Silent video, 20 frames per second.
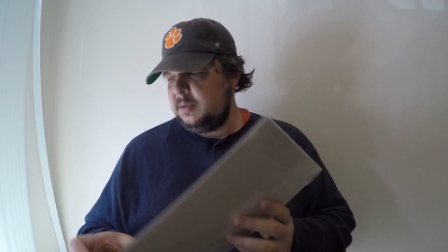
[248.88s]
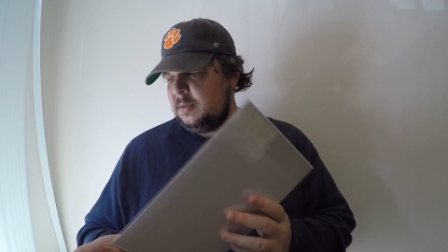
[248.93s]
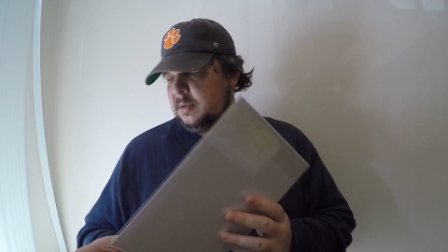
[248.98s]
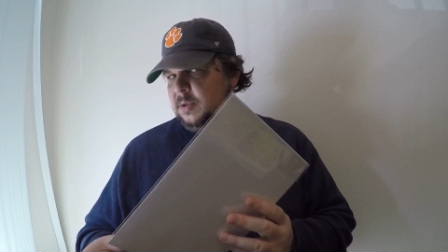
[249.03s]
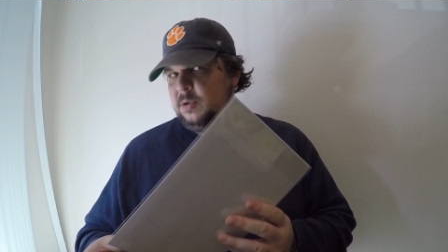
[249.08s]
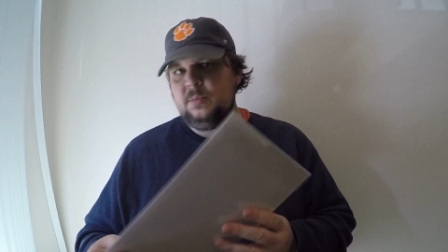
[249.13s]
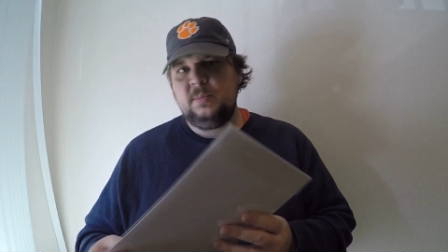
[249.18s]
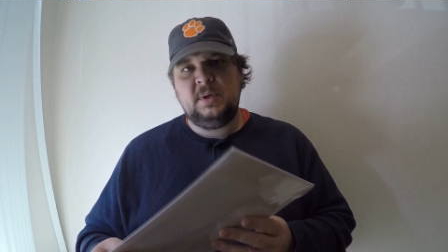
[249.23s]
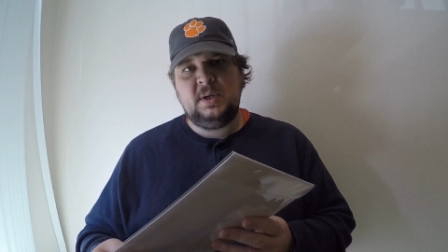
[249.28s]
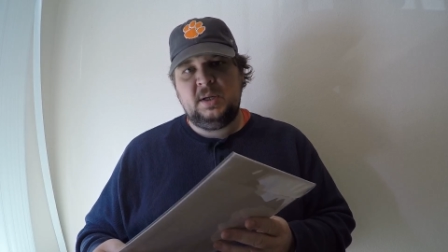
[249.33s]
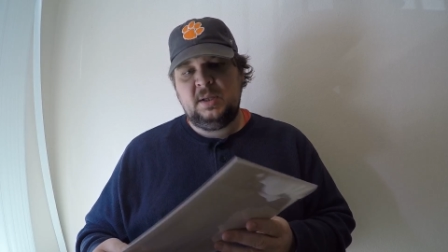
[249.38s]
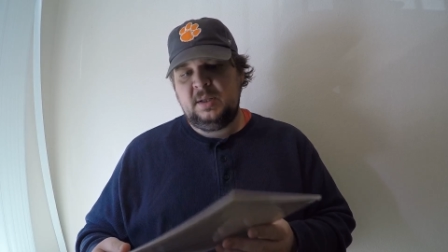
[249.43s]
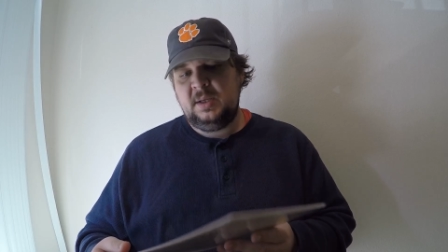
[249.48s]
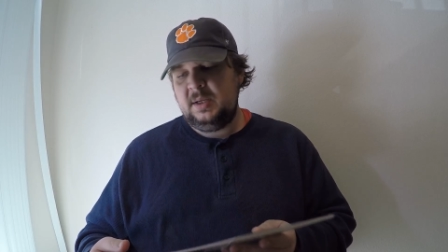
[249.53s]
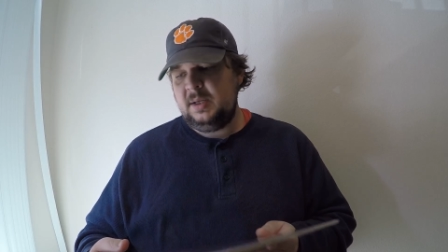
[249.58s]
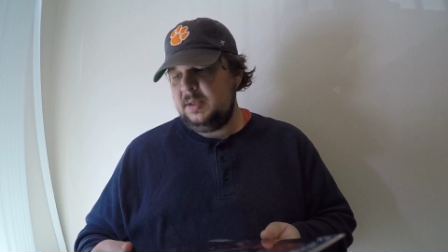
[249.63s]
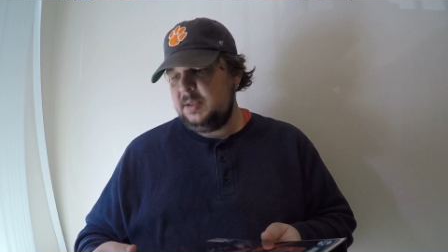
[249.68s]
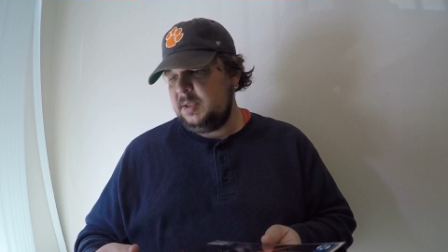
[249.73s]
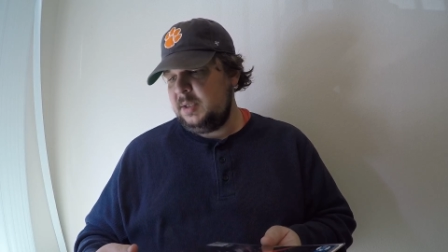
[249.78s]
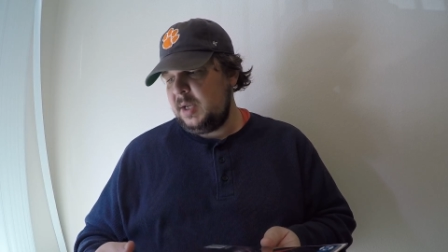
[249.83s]
too many of
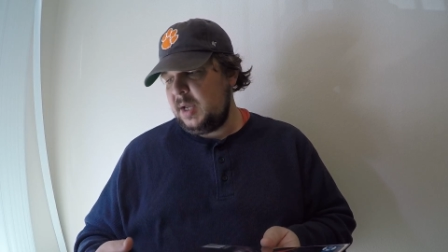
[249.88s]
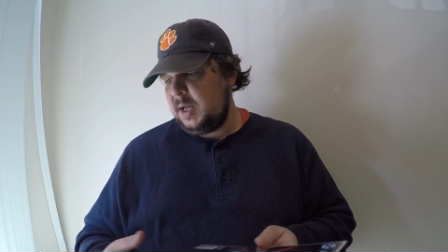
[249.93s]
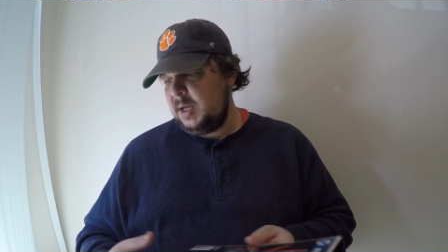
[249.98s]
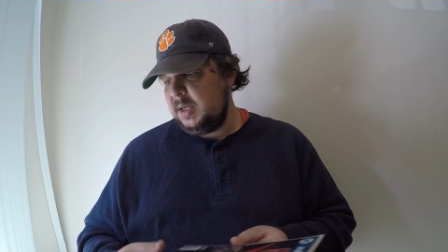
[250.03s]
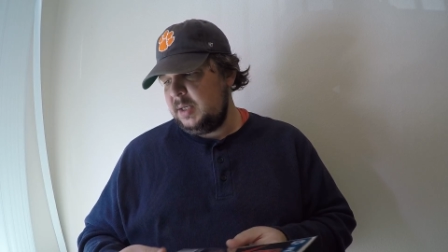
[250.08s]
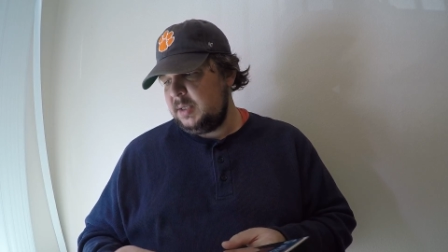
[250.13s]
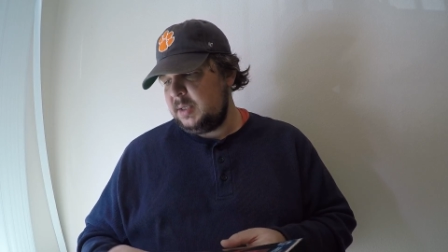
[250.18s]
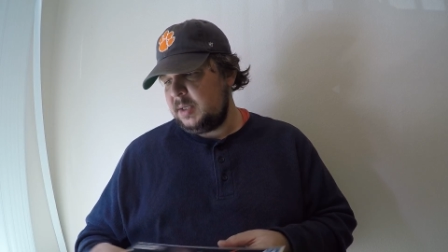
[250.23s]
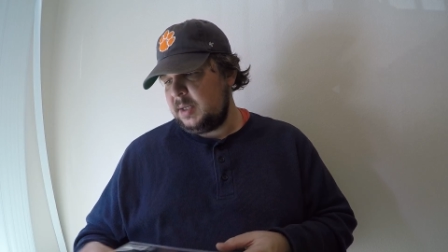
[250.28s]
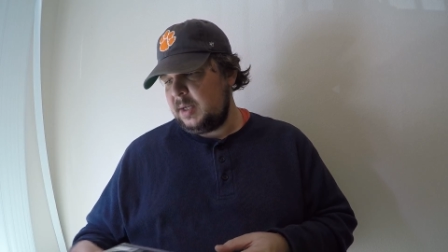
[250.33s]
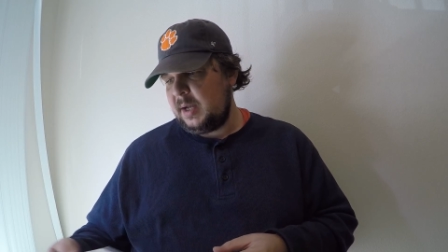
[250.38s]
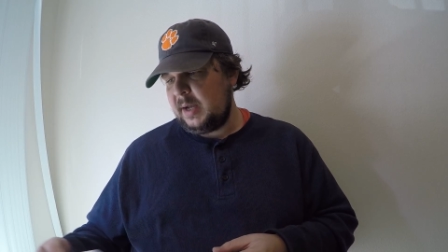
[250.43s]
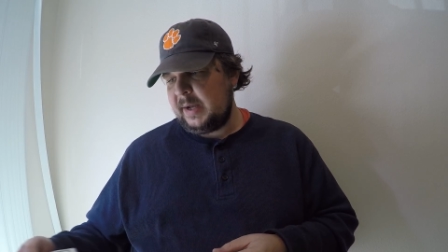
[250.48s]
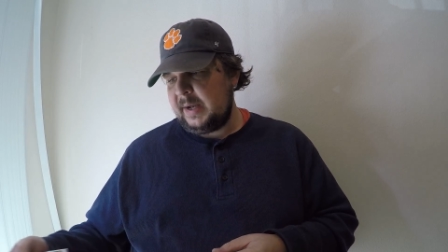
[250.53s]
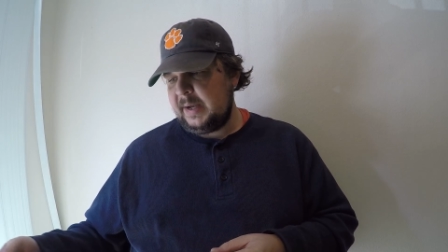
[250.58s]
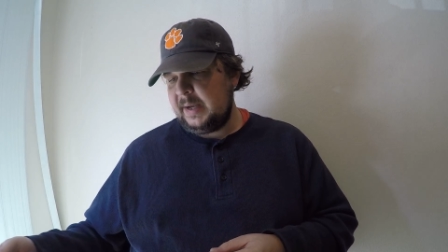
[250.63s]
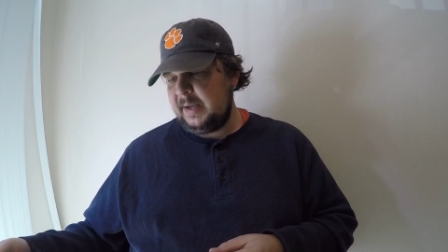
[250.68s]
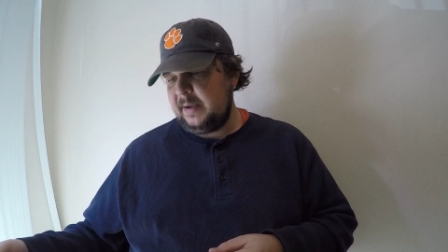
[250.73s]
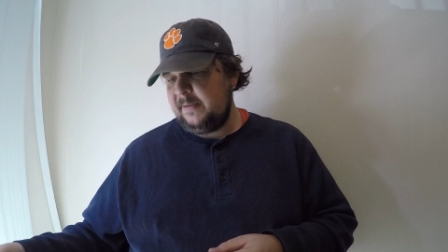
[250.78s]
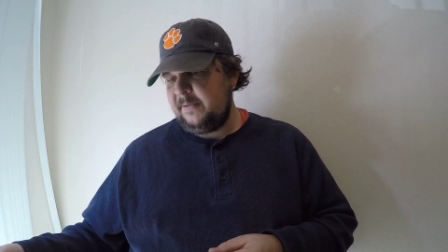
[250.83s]
these yet.
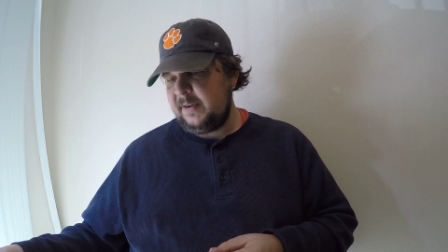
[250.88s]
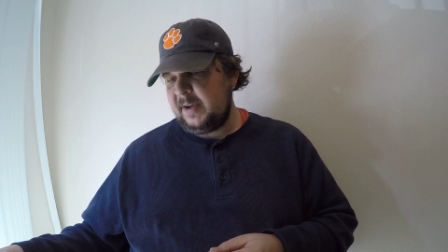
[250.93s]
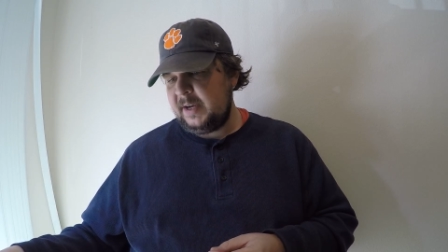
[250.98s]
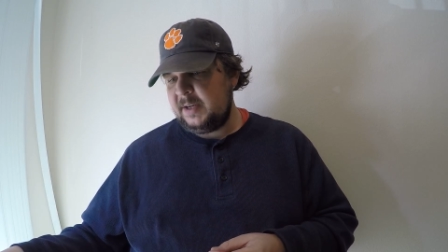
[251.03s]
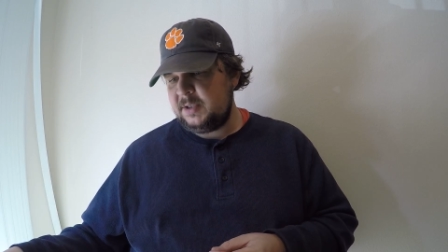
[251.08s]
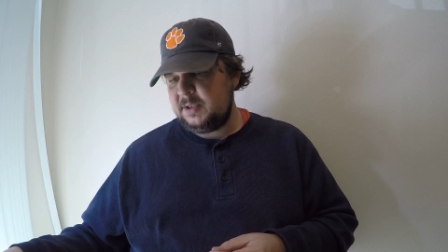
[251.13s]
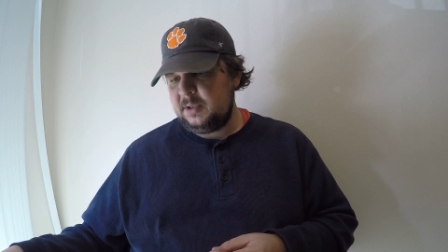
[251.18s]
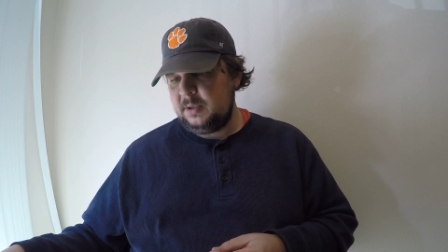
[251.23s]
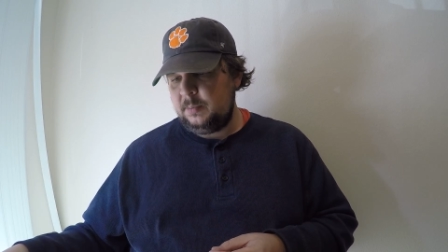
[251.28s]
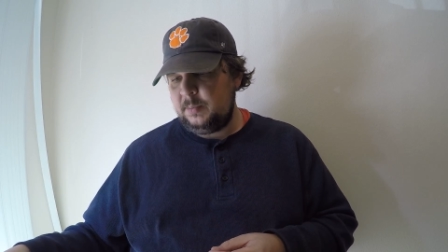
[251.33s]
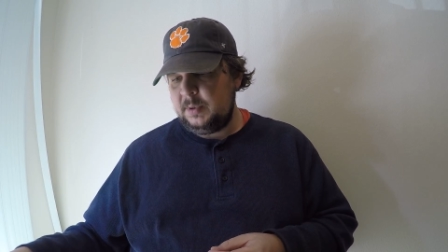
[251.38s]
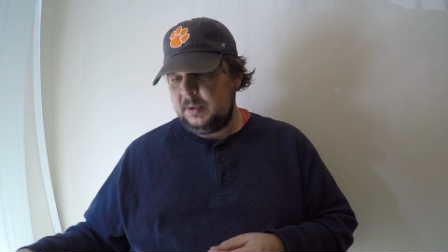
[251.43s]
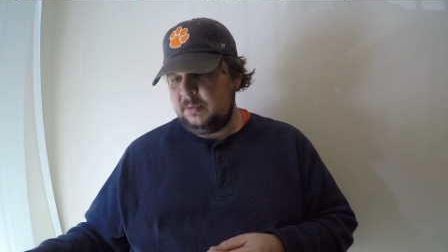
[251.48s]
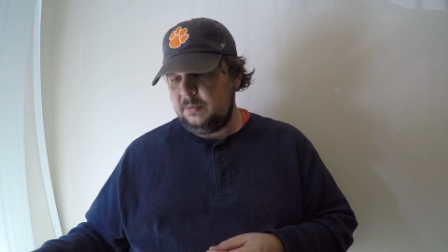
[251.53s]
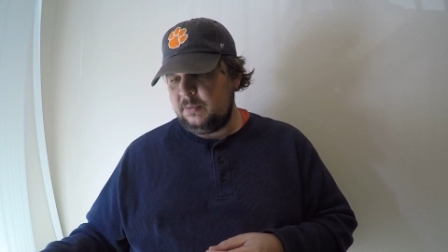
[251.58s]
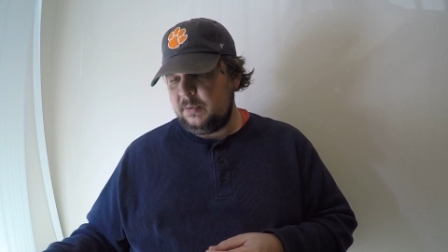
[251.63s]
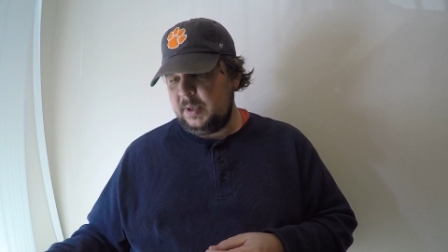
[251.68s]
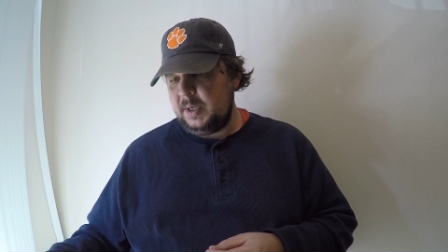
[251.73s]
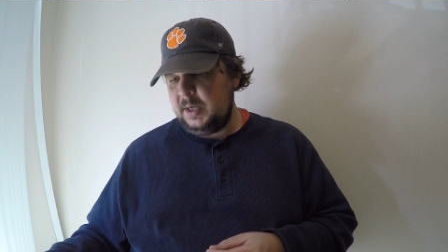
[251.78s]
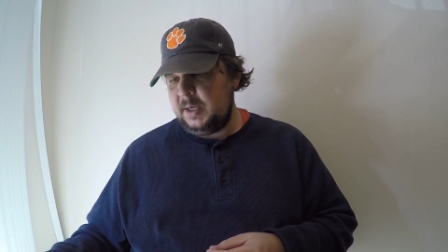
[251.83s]
I have actually
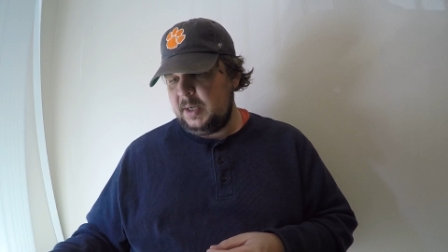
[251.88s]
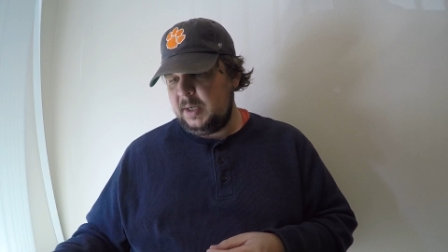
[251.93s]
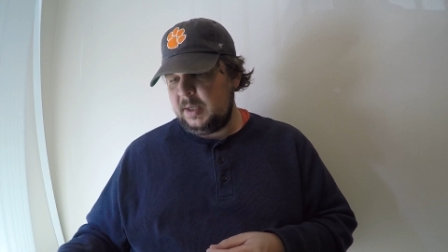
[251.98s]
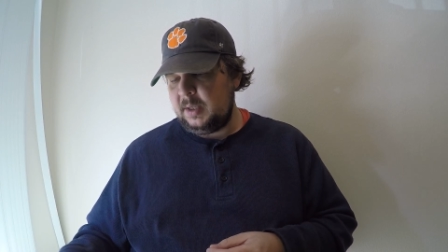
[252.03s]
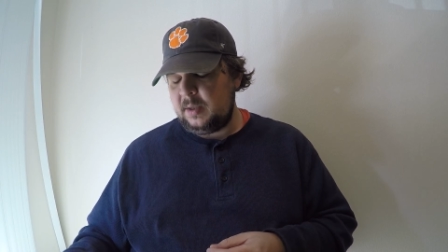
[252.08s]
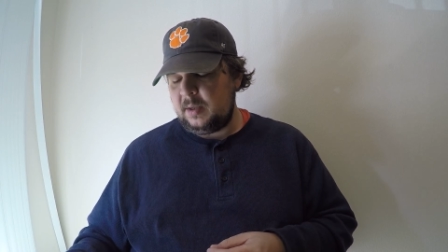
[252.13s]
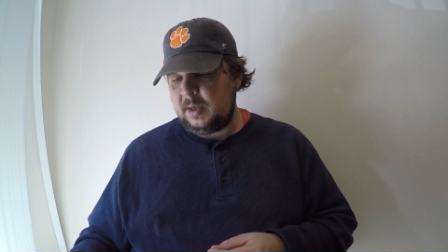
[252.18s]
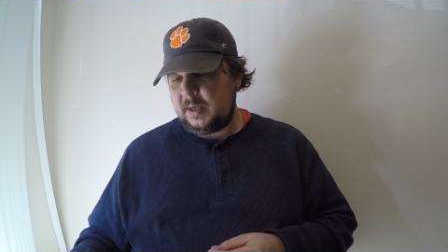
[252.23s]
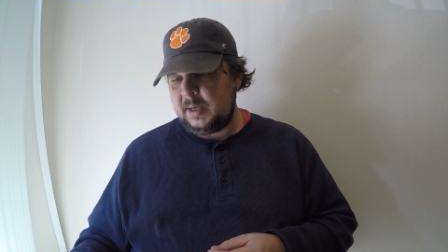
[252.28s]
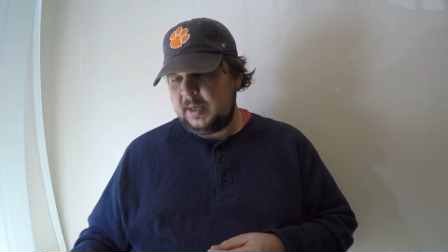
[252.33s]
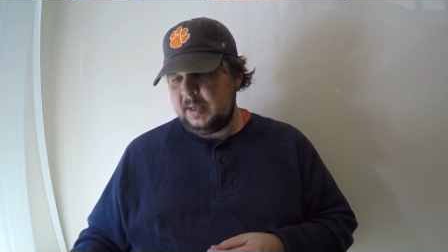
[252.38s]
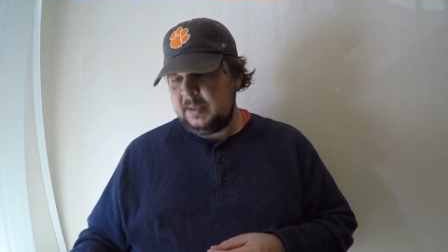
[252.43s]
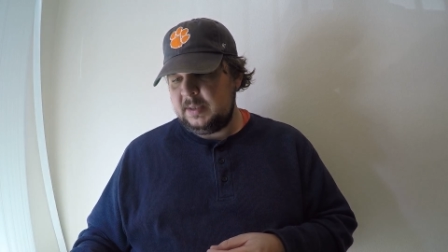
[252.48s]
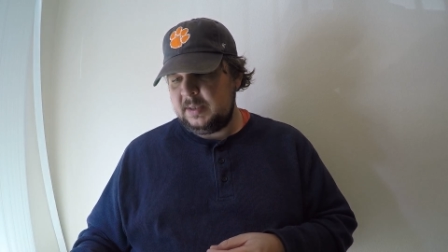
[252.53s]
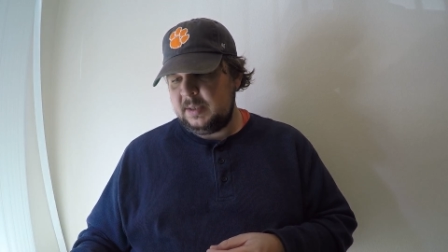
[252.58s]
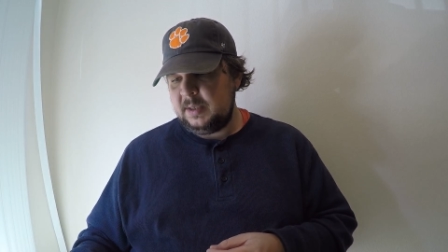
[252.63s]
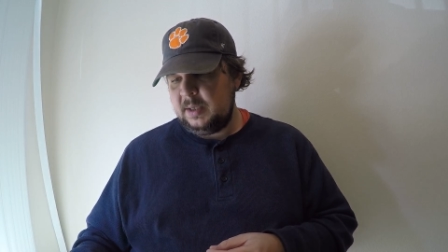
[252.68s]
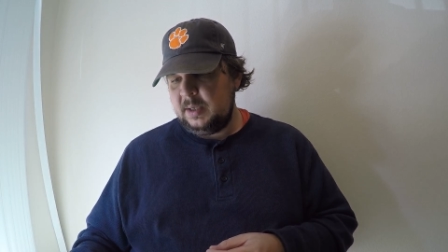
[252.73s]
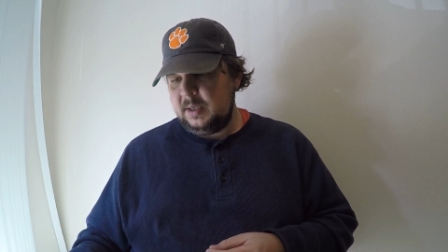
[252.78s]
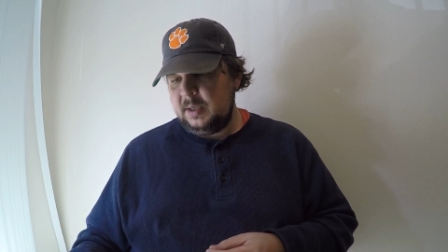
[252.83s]
been reading a lot.